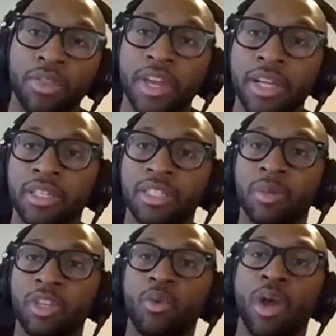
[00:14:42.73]
thing doesn't
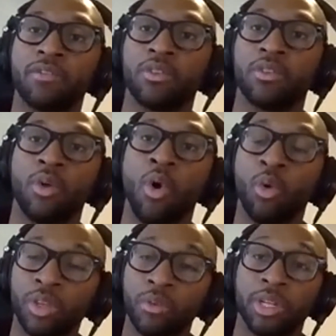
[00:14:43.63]
mean you have to
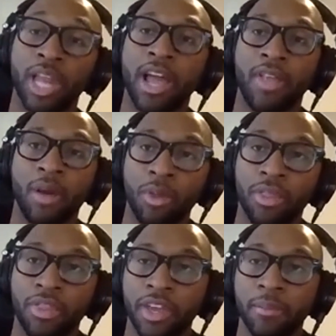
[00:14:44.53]
only rely on that one thing.